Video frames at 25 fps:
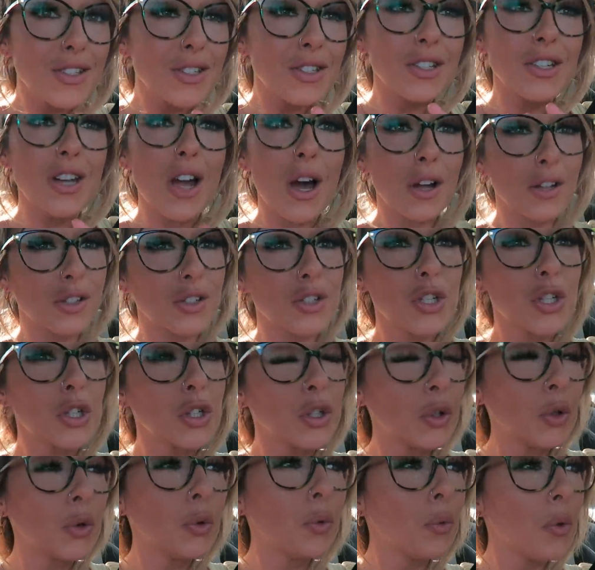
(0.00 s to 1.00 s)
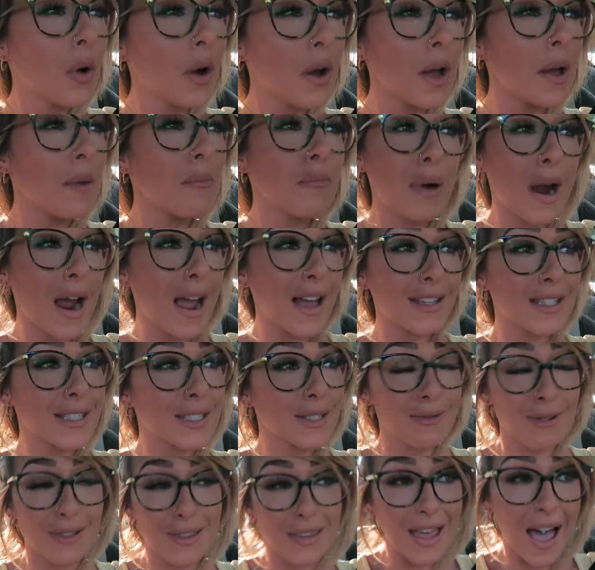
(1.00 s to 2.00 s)
So not too
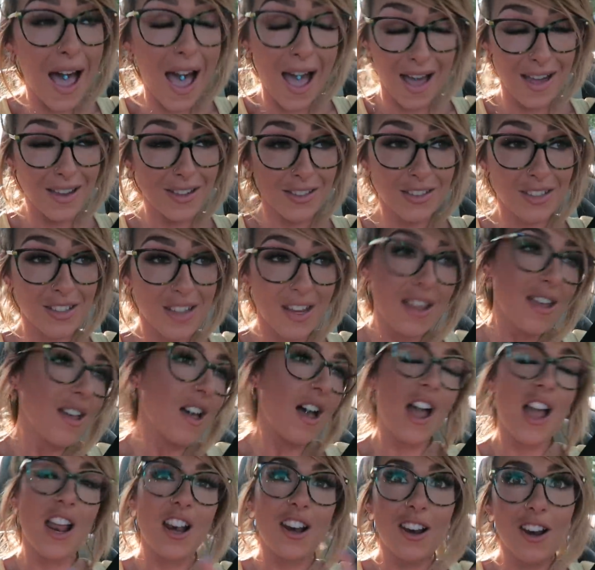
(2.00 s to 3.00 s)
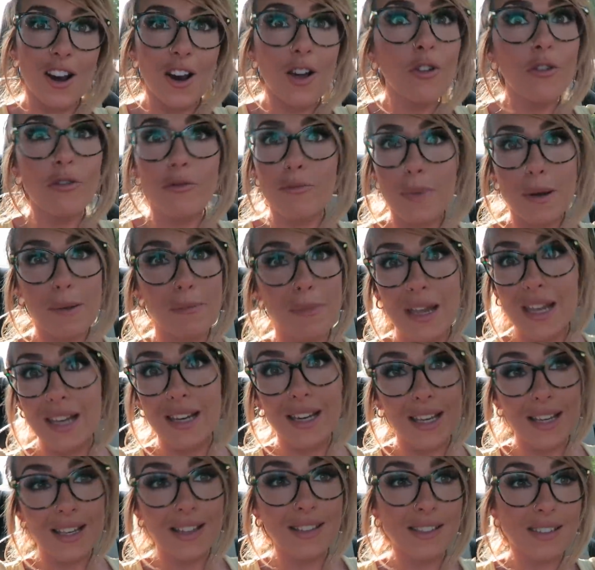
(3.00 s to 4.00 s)
impressed with that. I love my
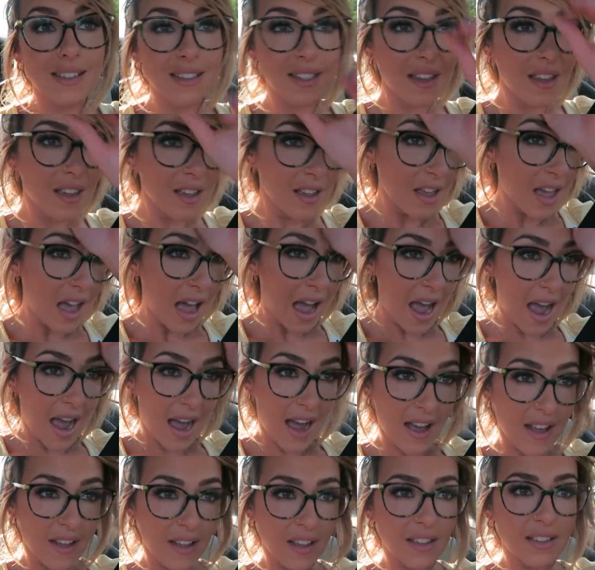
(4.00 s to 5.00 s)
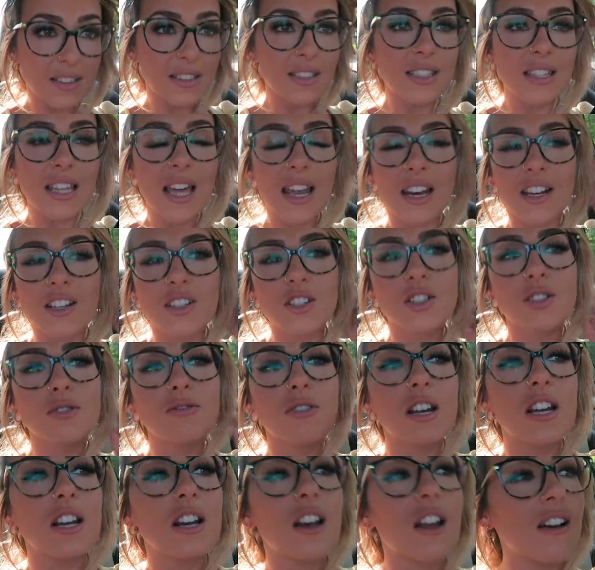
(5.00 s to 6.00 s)
meanies. And then I just
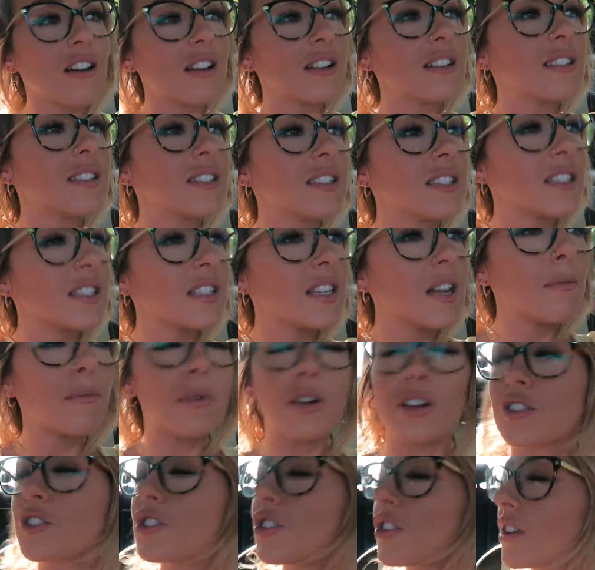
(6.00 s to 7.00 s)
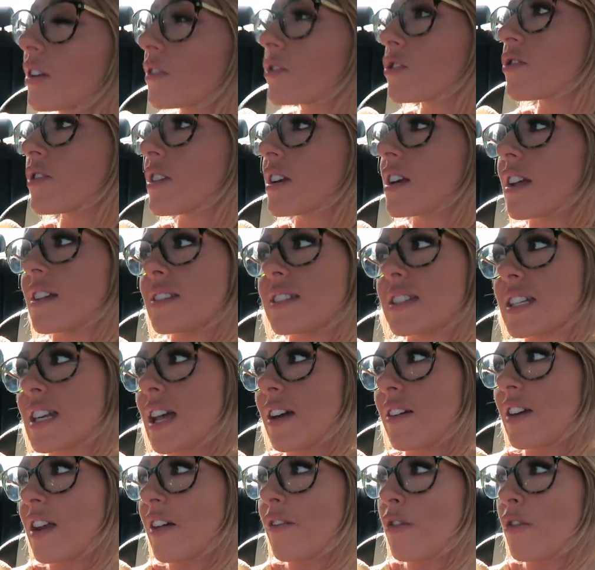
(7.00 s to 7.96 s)
realised, I'm actually going to have to realise it now, I